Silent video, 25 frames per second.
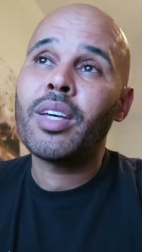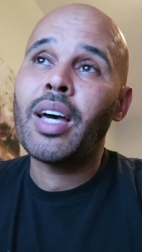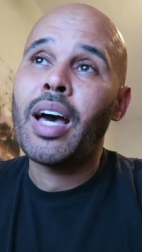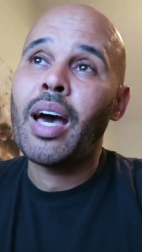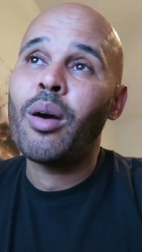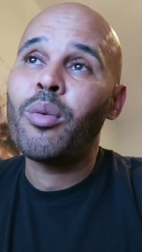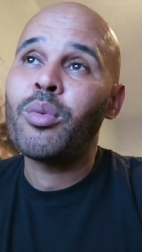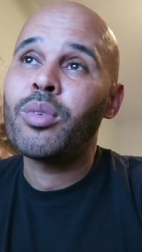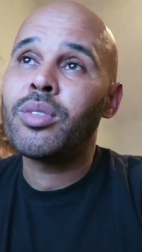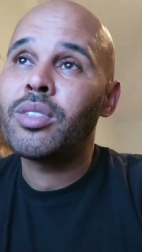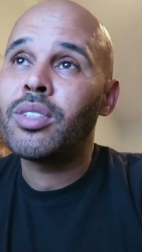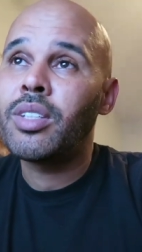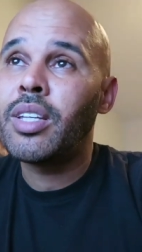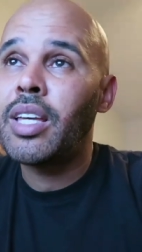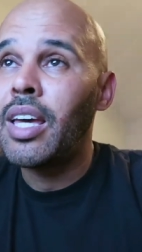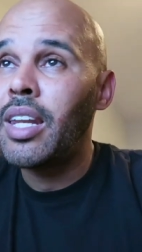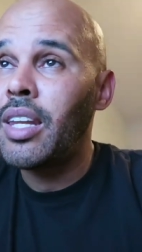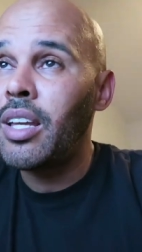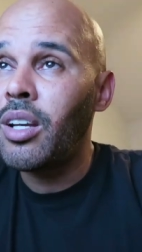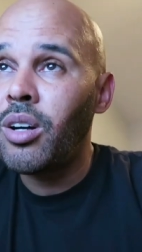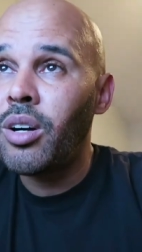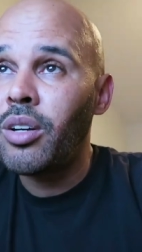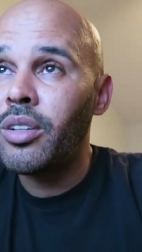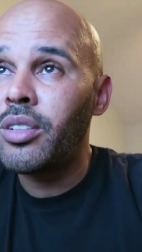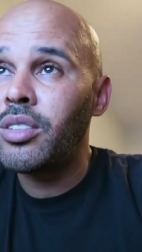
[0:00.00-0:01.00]
I was
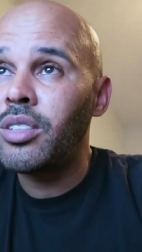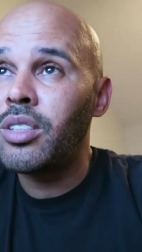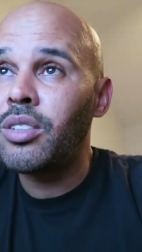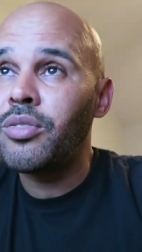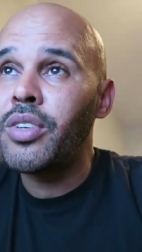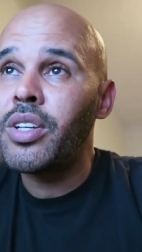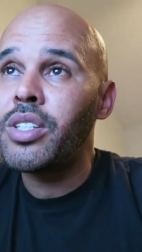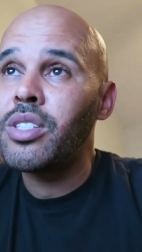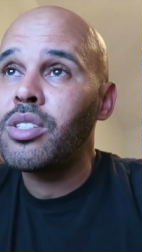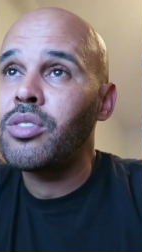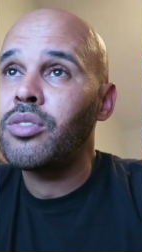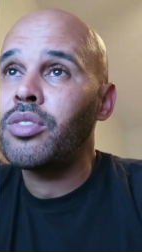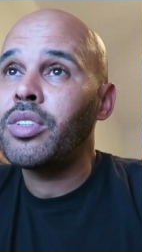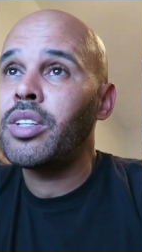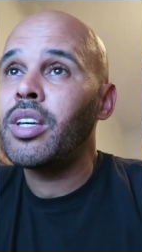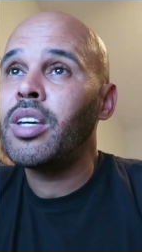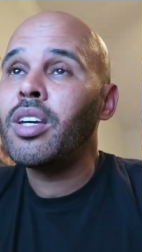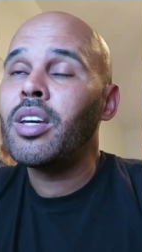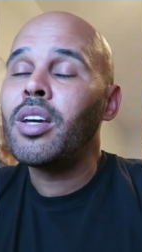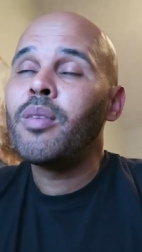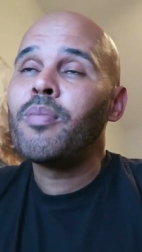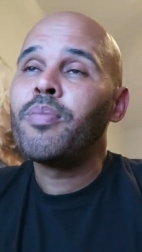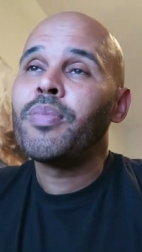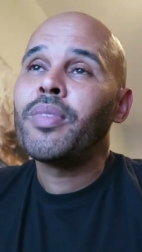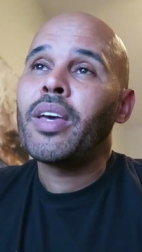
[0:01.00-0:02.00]
getting on us defensively
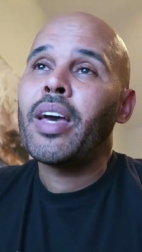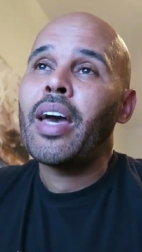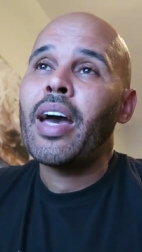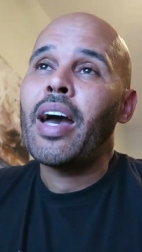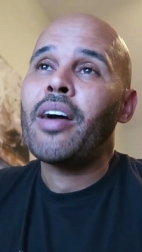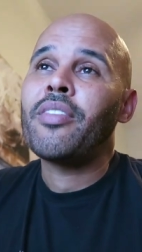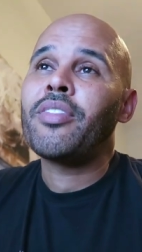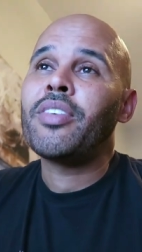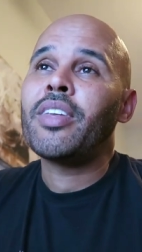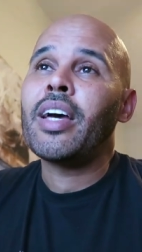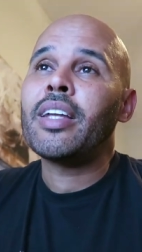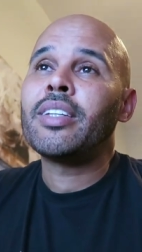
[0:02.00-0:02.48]
after